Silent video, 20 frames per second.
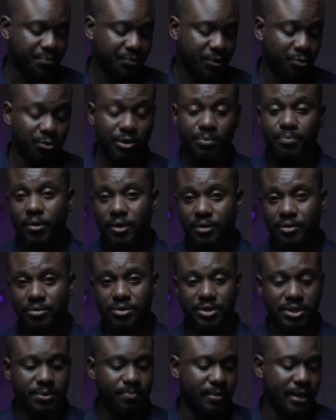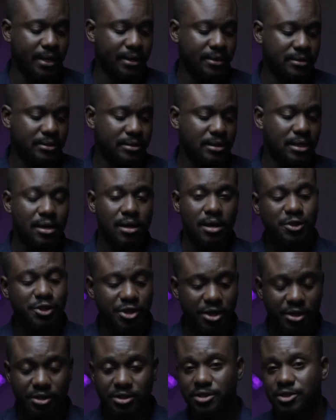repot this plant,
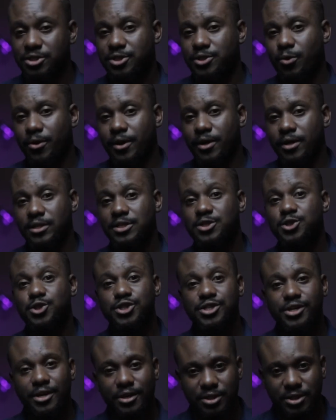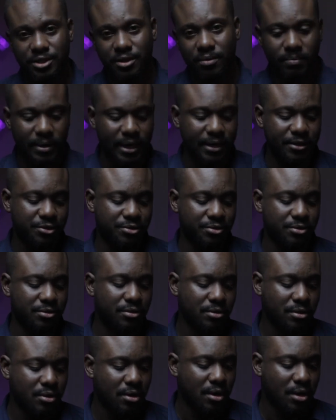change the soil, change the planter.
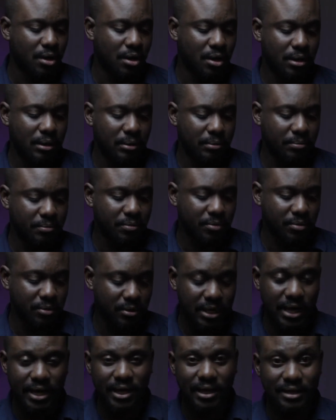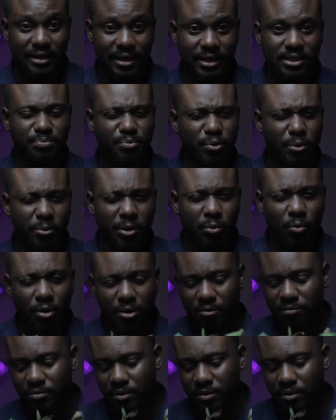That's probably one of